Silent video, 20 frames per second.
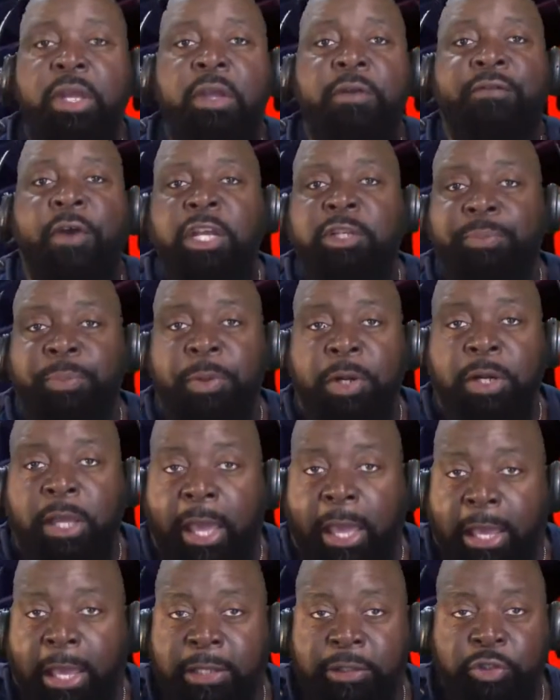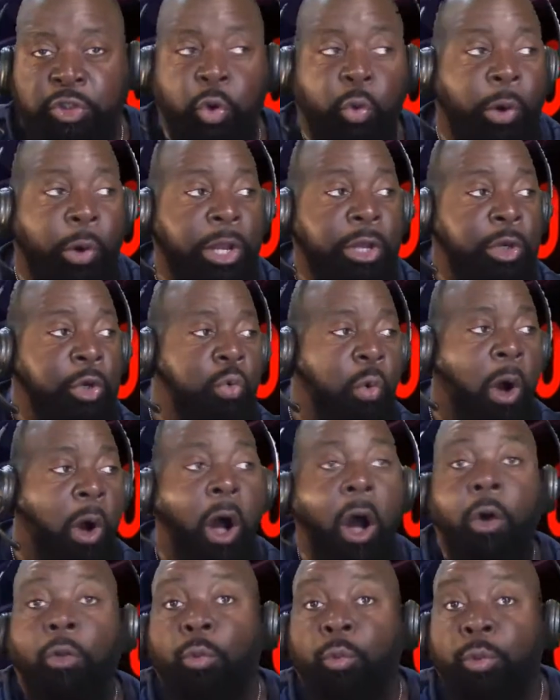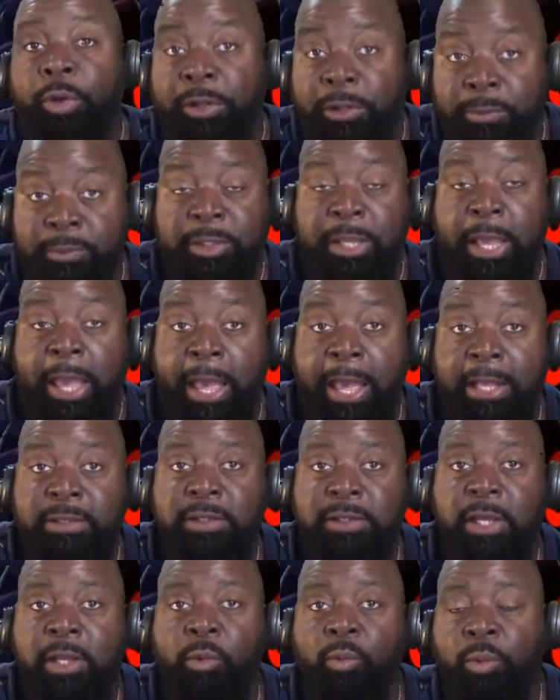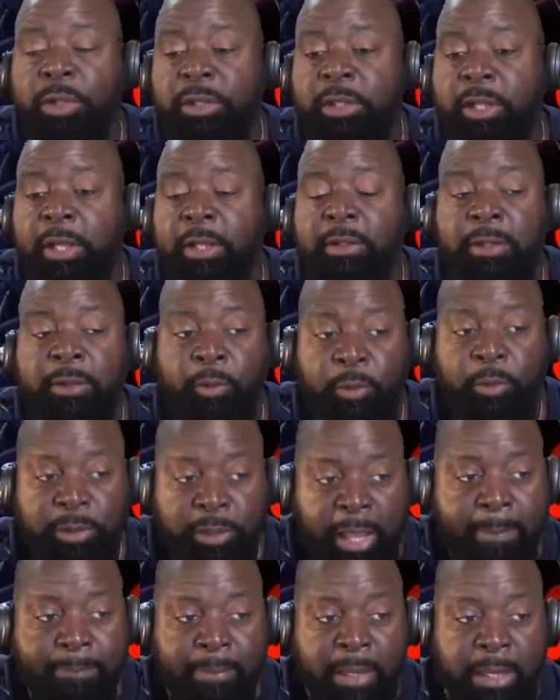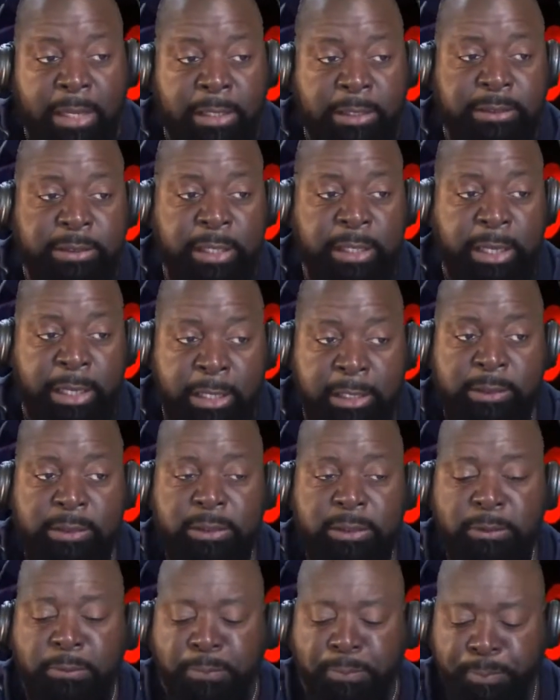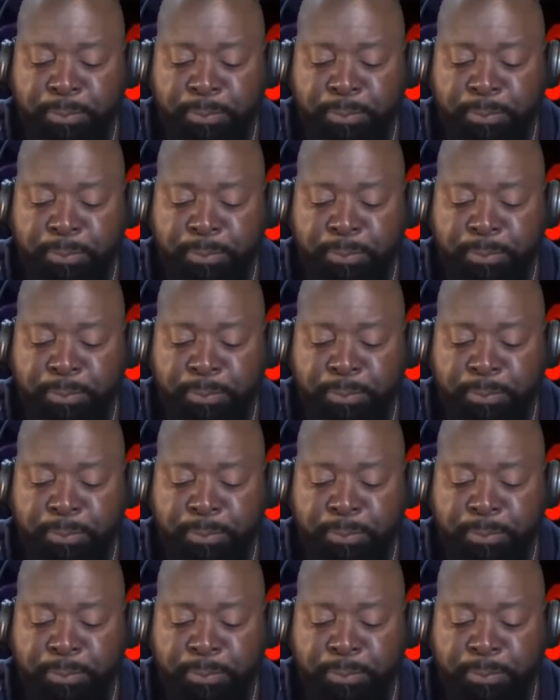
Facebook is doing new algorithms, guys. And what that means is